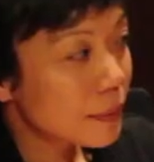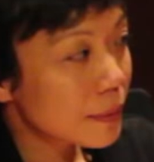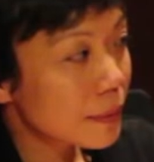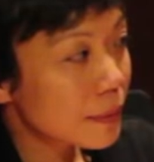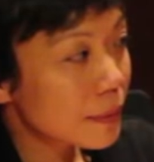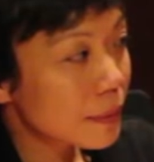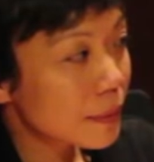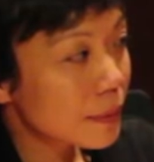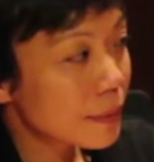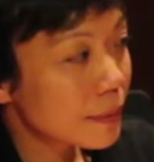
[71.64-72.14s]

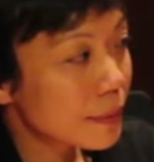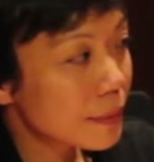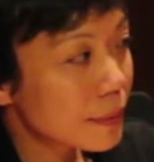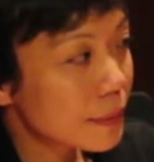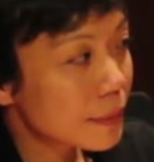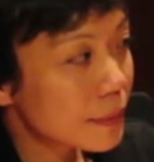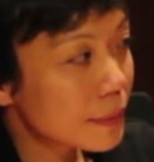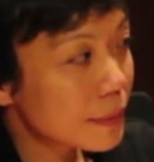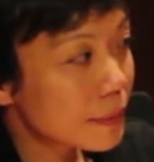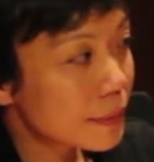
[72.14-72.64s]

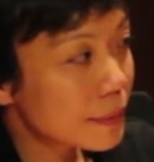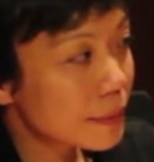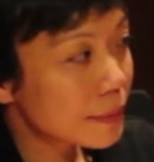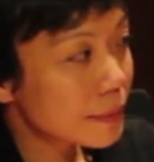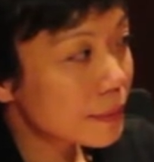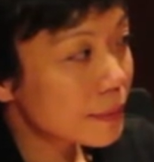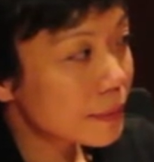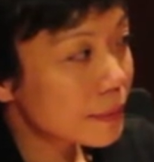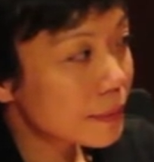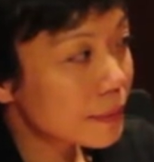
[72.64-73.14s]

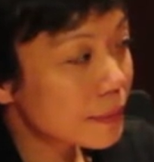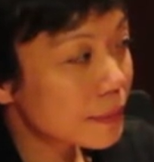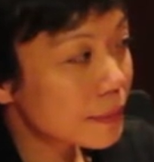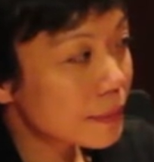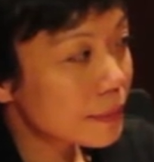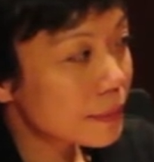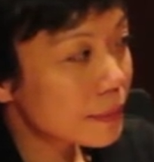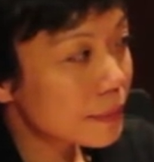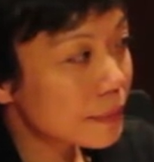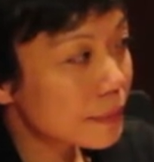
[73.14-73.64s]

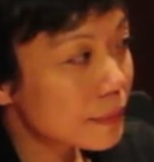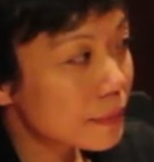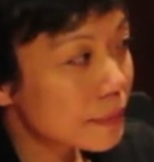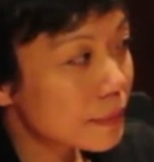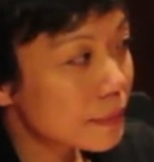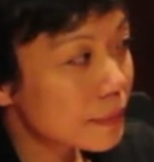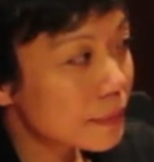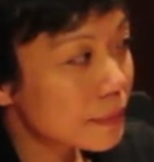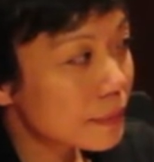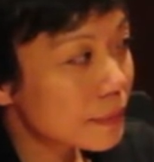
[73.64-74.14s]

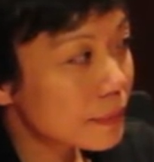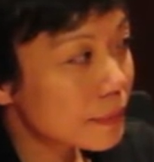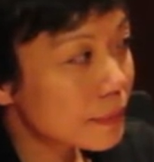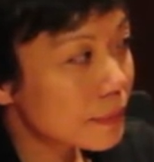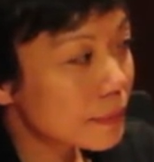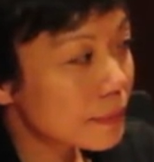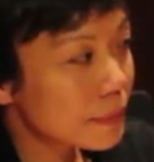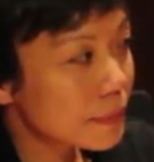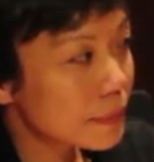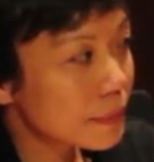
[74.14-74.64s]

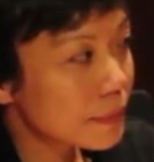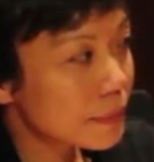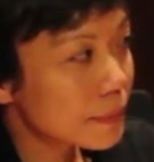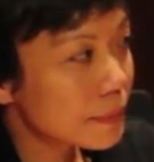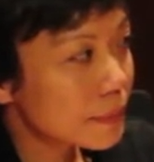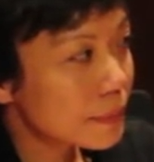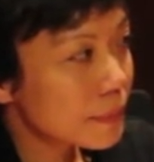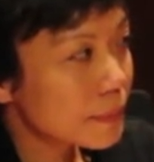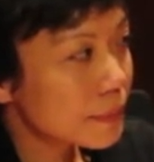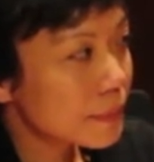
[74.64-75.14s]

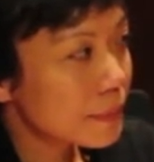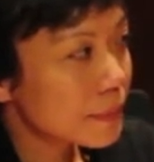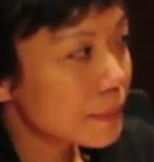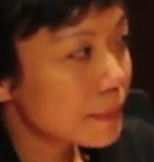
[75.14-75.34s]
(silent)